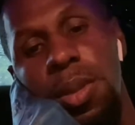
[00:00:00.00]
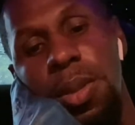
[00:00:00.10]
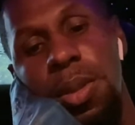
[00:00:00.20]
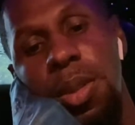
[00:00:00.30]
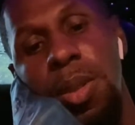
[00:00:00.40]

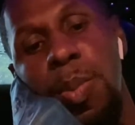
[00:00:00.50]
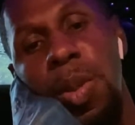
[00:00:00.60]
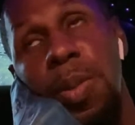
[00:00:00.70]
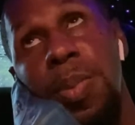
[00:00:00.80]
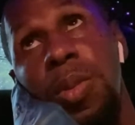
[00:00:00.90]
Another
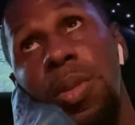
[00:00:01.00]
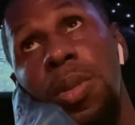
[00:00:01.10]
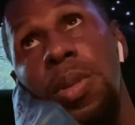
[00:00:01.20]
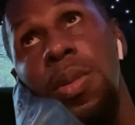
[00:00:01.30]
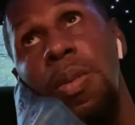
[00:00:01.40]
purple.
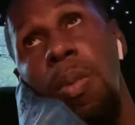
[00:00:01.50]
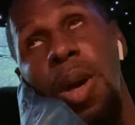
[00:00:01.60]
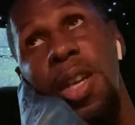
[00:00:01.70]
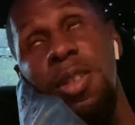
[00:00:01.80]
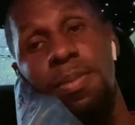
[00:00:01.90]

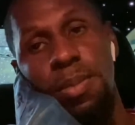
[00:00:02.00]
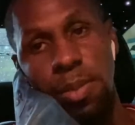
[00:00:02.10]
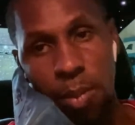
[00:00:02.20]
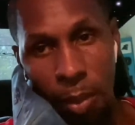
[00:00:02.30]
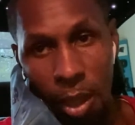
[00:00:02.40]
White.
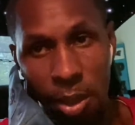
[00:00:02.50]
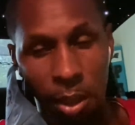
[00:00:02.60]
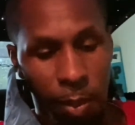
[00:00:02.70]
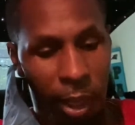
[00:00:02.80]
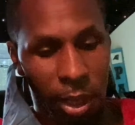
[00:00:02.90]
So
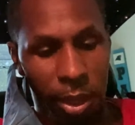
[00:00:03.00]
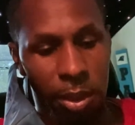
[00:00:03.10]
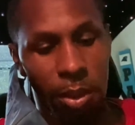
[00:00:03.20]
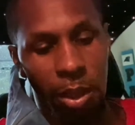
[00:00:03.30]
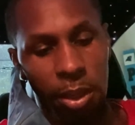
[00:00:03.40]
mainly
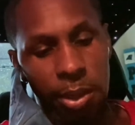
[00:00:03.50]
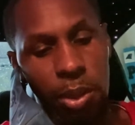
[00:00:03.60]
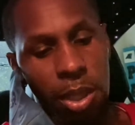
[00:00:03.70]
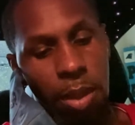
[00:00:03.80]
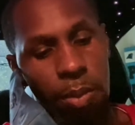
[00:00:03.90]
the only two
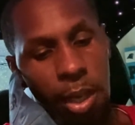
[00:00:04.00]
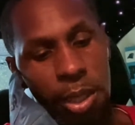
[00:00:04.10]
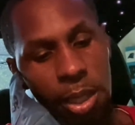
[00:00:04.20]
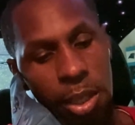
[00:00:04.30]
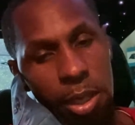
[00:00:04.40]
colors I'm
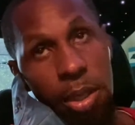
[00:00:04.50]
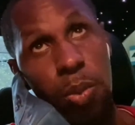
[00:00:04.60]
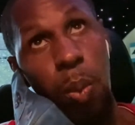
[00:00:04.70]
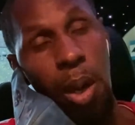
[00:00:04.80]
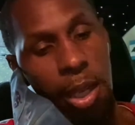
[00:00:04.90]
riding in is
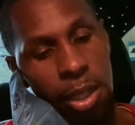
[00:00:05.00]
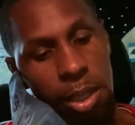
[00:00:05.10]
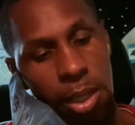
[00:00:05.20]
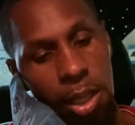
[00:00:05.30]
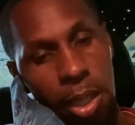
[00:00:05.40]
white
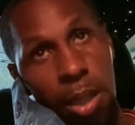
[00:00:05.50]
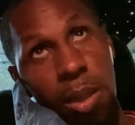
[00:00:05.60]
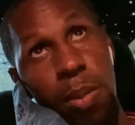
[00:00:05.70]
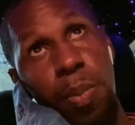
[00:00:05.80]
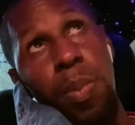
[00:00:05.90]

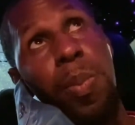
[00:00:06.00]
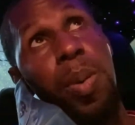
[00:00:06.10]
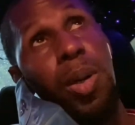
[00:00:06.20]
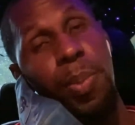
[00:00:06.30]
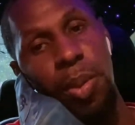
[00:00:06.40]
and
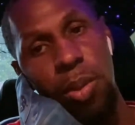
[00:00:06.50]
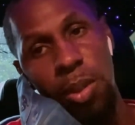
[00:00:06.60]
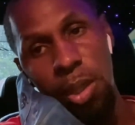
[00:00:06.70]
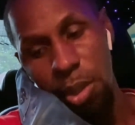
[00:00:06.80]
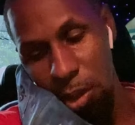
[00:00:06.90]
purple.
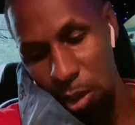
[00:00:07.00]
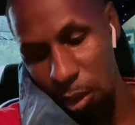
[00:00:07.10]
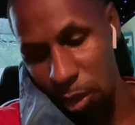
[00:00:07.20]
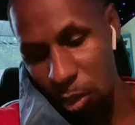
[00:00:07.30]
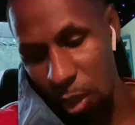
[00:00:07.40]
Those are the
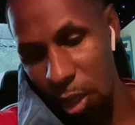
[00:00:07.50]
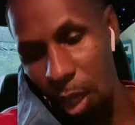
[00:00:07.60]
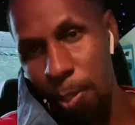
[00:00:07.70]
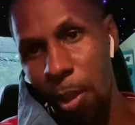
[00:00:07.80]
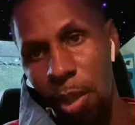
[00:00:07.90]
only two colors
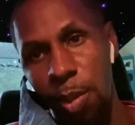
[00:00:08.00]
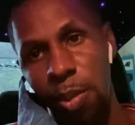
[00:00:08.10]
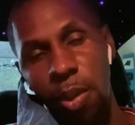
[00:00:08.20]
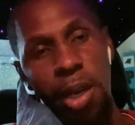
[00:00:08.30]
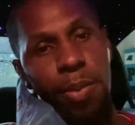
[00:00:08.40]
I'll probably be
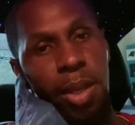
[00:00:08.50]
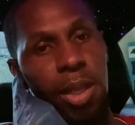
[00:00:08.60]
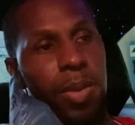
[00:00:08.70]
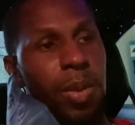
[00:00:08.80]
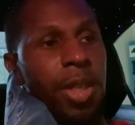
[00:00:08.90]
riding
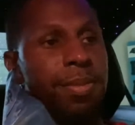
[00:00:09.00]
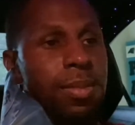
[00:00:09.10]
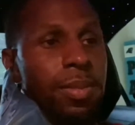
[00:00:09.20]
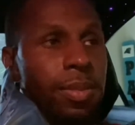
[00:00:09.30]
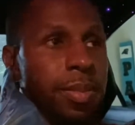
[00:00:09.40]
around with.
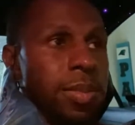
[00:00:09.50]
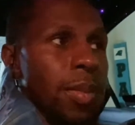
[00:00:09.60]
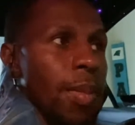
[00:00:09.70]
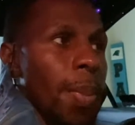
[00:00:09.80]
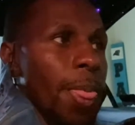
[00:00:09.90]

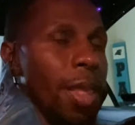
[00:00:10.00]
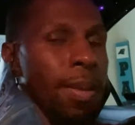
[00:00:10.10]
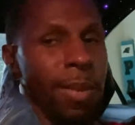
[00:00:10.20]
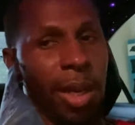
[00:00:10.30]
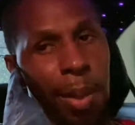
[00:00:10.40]

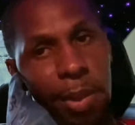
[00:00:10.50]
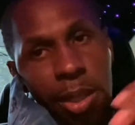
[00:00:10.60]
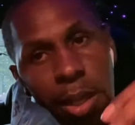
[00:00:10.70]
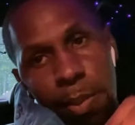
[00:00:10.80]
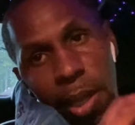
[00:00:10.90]
But I'm gonna
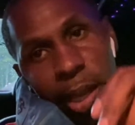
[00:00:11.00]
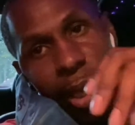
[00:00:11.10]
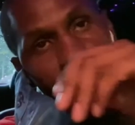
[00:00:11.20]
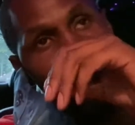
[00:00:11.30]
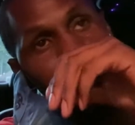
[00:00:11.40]
come back
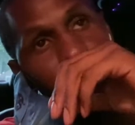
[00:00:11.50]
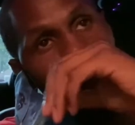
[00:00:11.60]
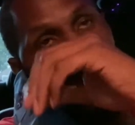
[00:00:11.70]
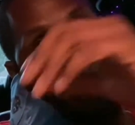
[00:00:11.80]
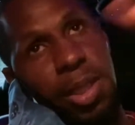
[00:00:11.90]
out
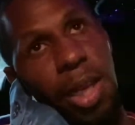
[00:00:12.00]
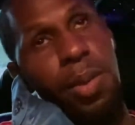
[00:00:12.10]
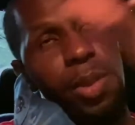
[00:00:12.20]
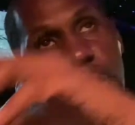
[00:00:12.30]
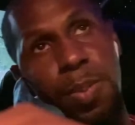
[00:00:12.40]
later tonight
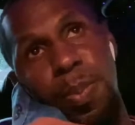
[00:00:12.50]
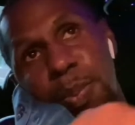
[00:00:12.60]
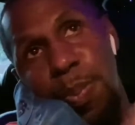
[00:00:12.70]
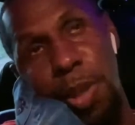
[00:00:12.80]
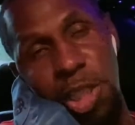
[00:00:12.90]
when it's
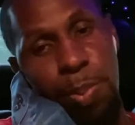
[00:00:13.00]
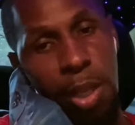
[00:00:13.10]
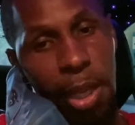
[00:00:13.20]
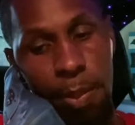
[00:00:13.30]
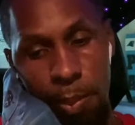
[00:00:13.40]
pitch
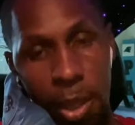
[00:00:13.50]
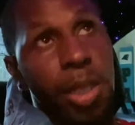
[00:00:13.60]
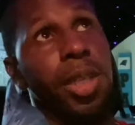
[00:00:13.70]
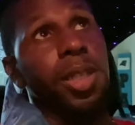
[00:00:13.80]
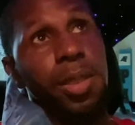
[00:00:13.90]
black. Better
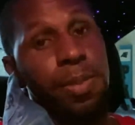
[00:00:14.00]
yet,